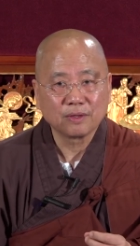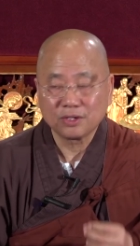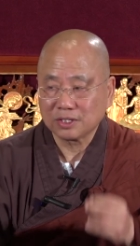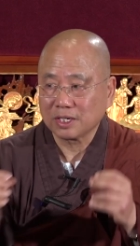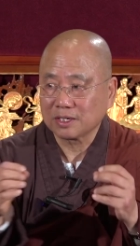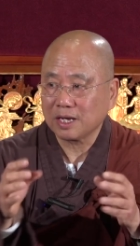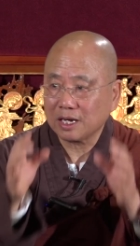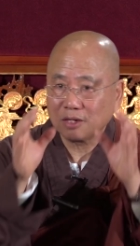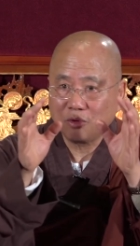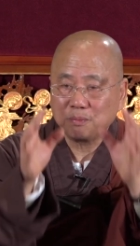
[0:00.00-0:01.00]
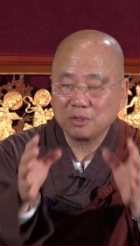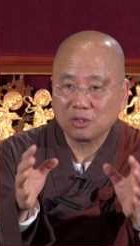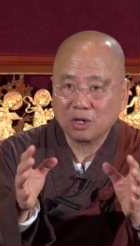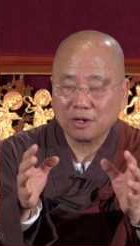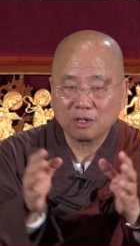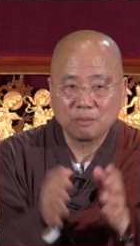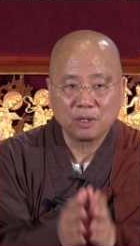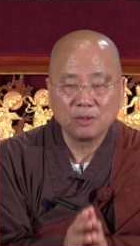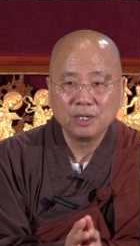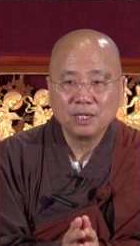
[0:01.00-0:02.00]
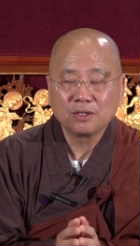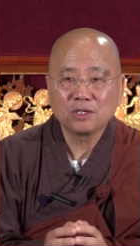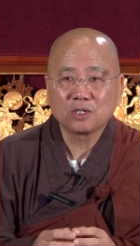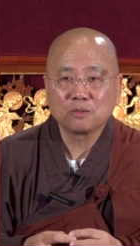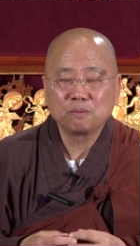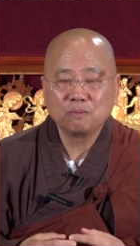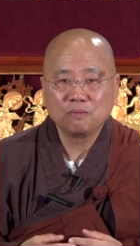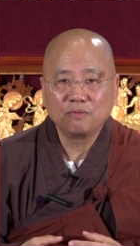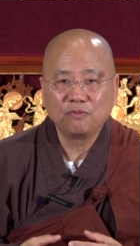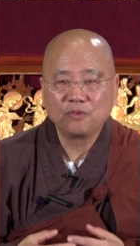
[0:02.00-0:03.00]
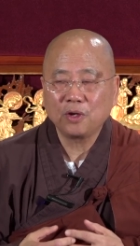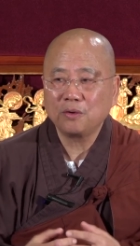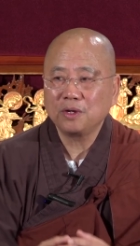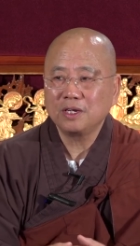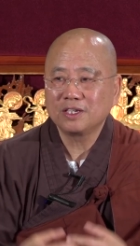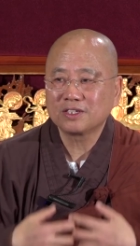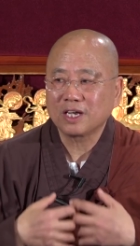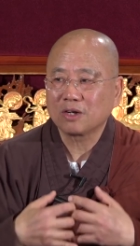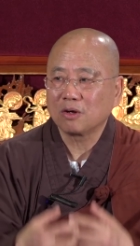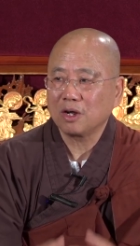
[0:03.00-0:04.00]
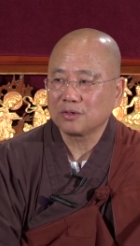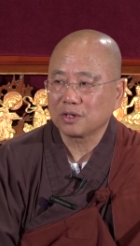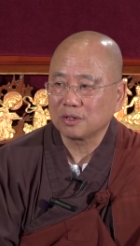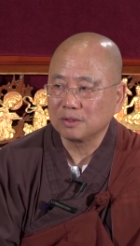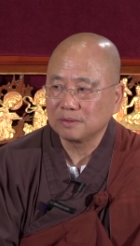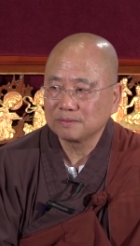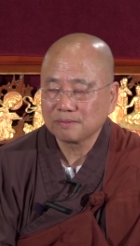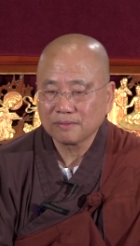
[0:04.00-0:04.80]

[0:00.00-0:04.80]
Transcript: This is exactly what we're talking about. This is very psychological.